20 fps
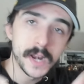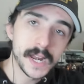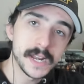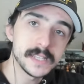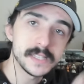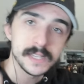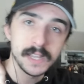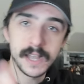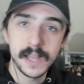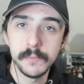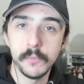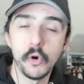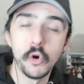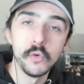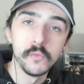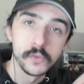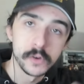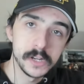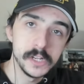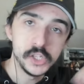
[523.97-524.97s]
at a time
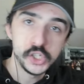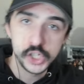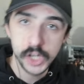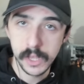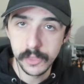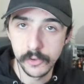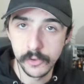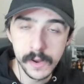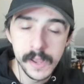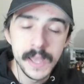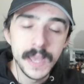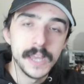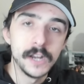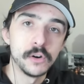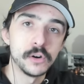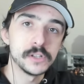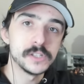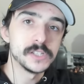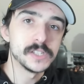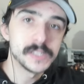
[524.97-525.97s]
over each other in
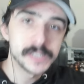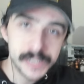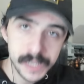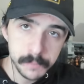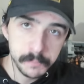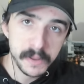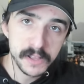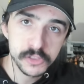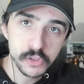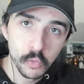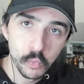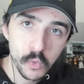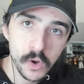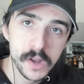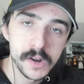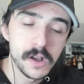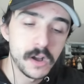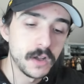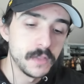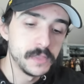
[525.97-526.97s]
order to slip out the
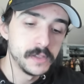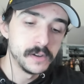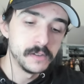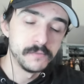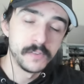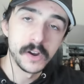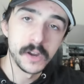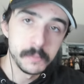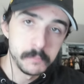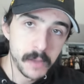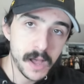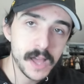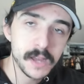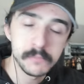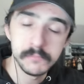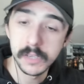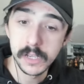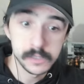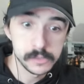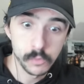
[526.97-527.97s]
one on the very
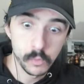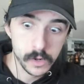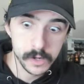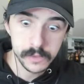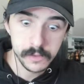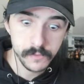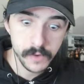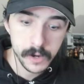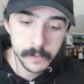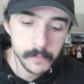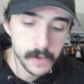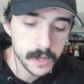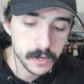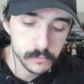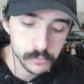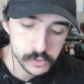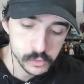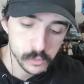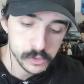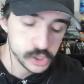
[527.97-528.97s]
bottom, because the one at the very
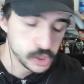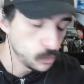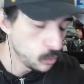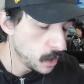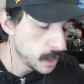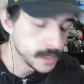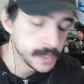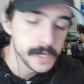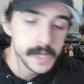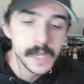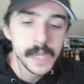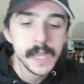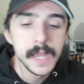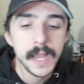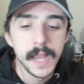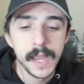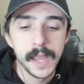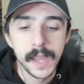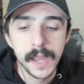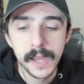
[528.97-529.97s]
bottom was the one she wanted.
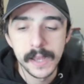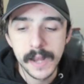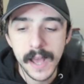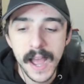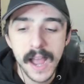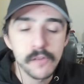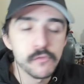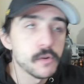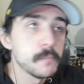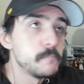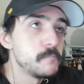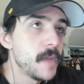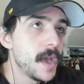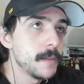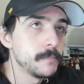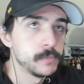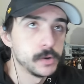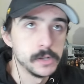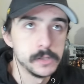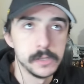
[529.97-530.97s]
And I
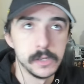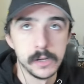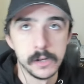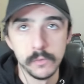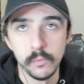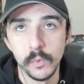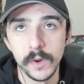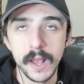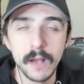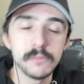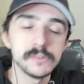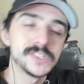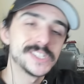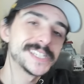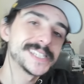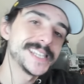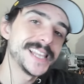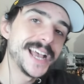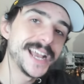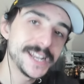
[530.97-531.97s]
remember, dude, when I was
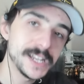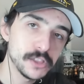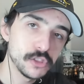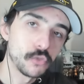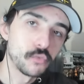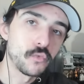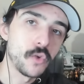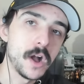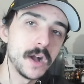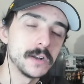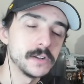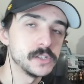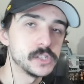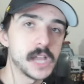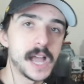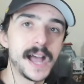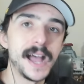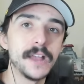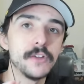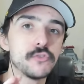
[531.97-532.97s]
sliding the rugs,
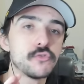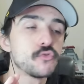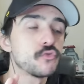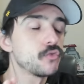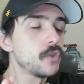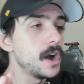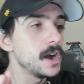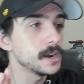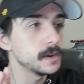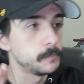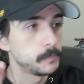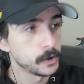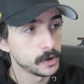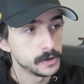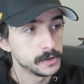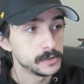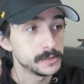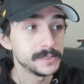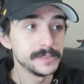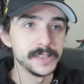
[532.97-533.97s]
I rug
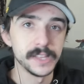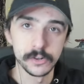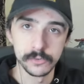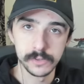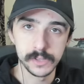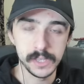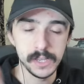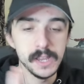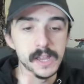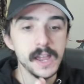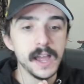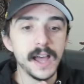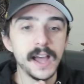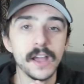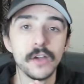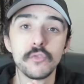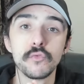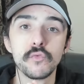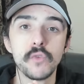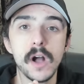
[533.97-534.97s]
burned, literally.
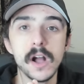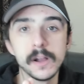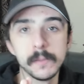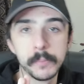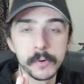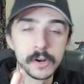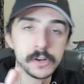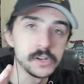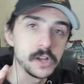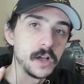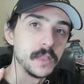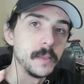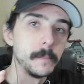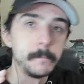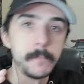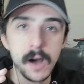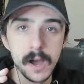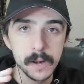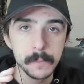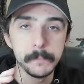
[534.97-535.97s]
I rug burned on the
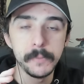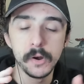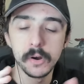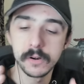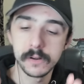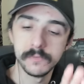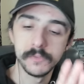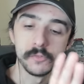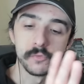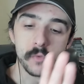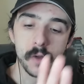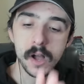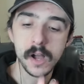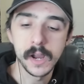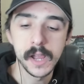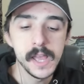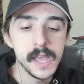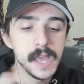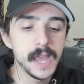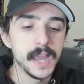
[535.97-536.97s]
bottom part of the
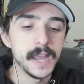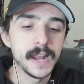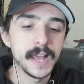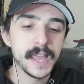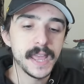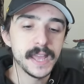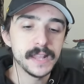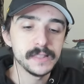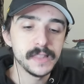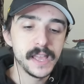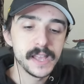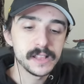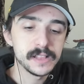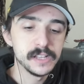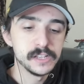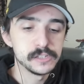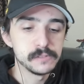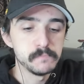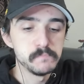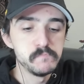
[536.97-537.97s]
rug, and I had like
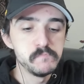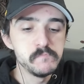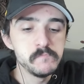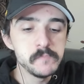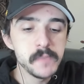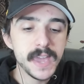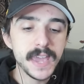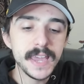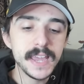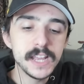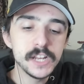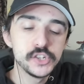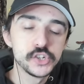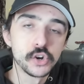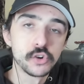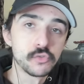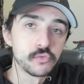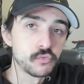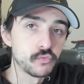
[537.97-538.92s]
this major